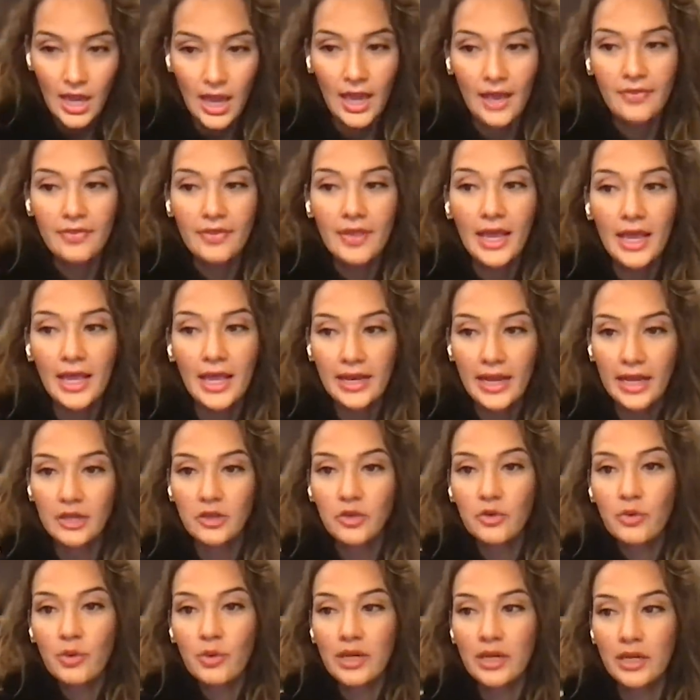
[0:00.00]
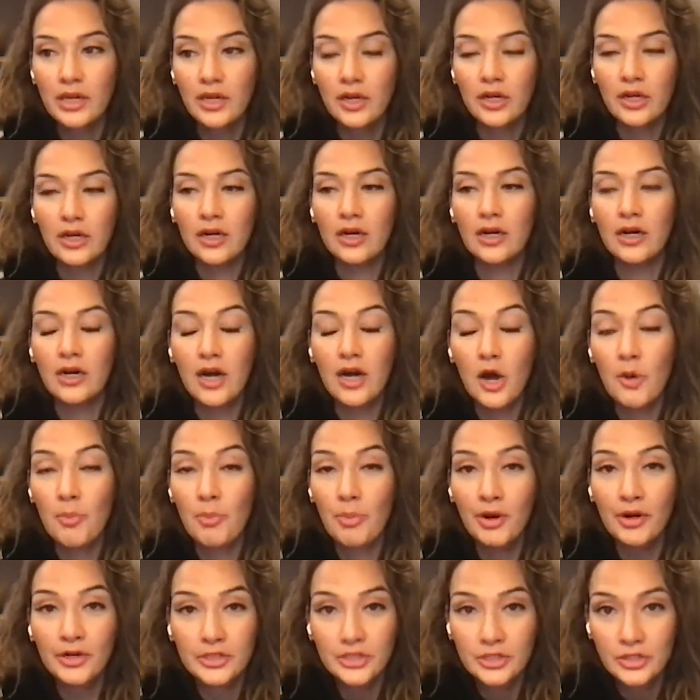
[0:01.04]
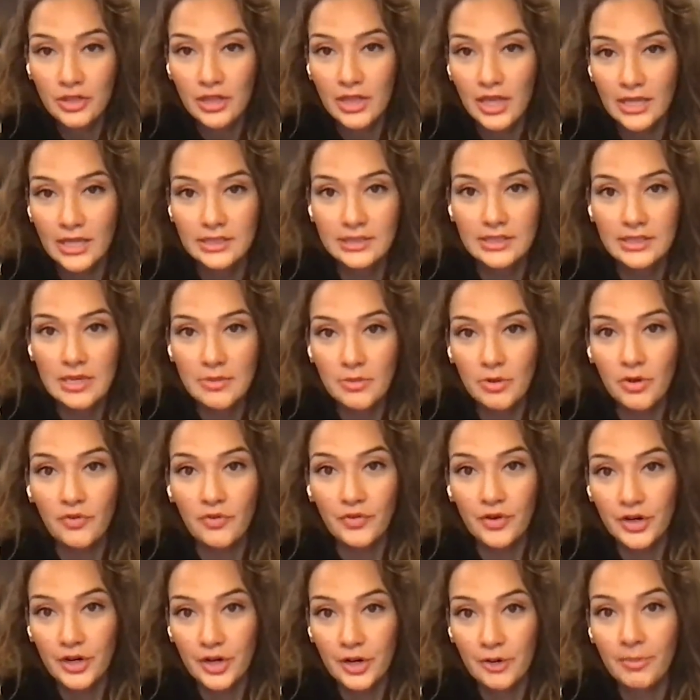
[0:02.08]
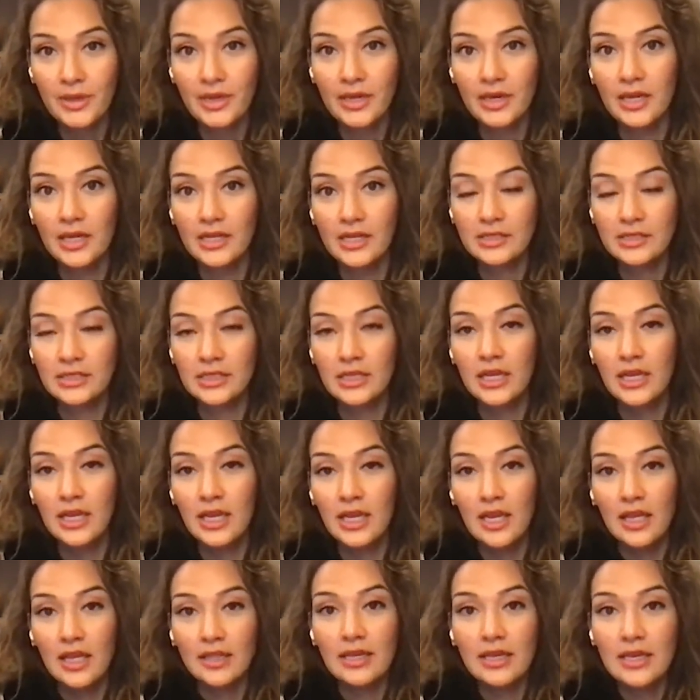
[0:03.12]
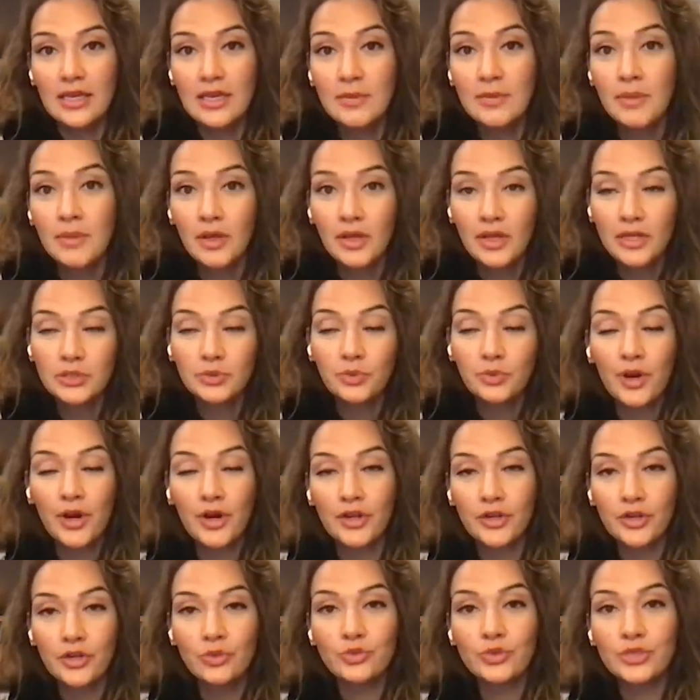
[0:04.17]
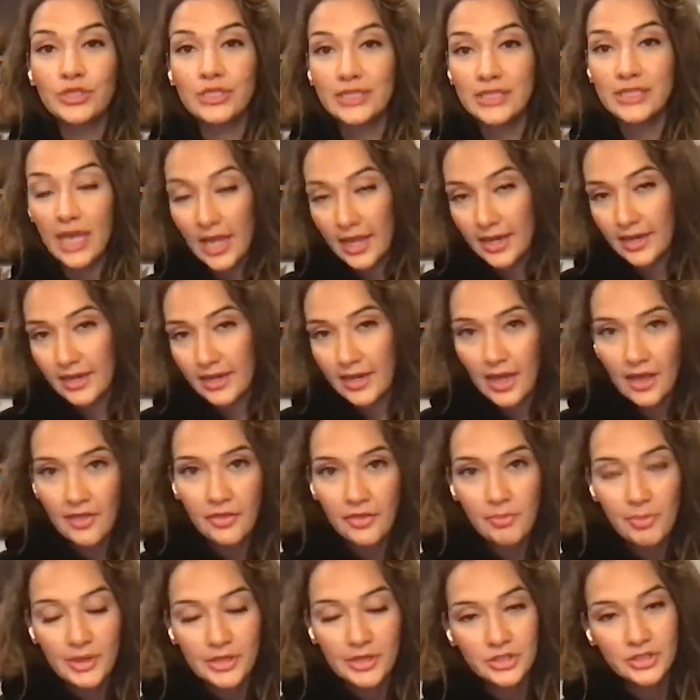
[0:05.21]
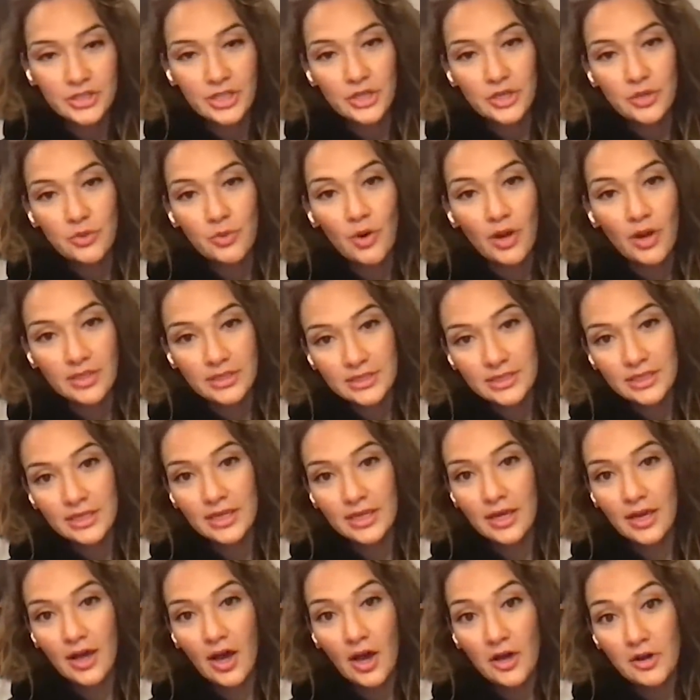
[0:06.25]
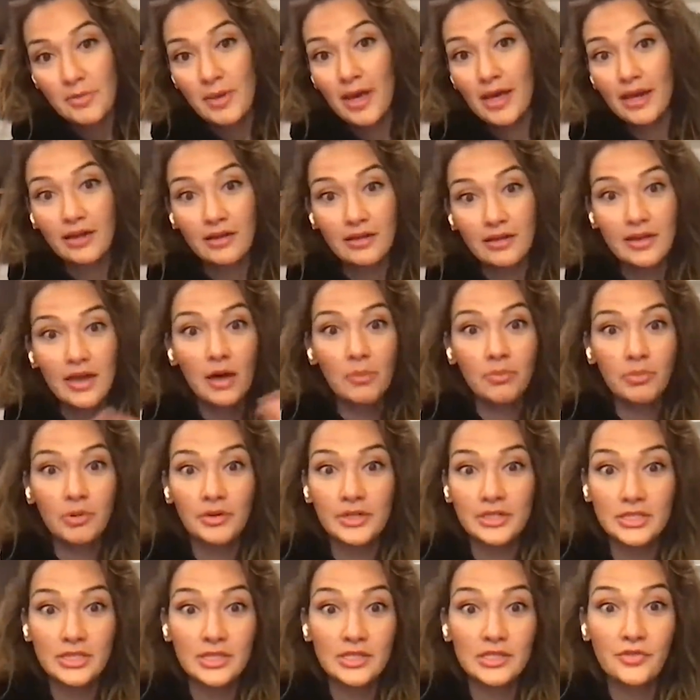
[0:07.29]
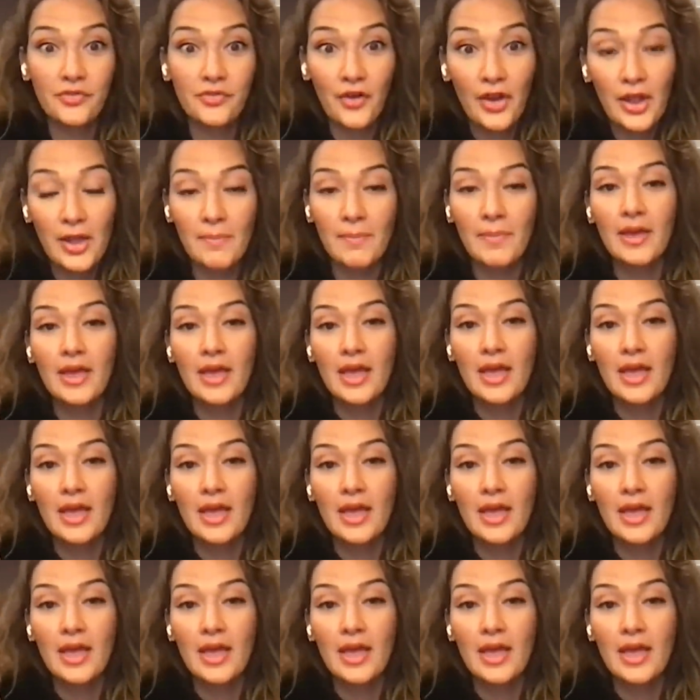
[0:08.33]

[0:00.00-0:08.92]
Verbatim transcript: and then I created a, a personalized email for her because the email is where you send the pictures that you want to automatically upload into this frame.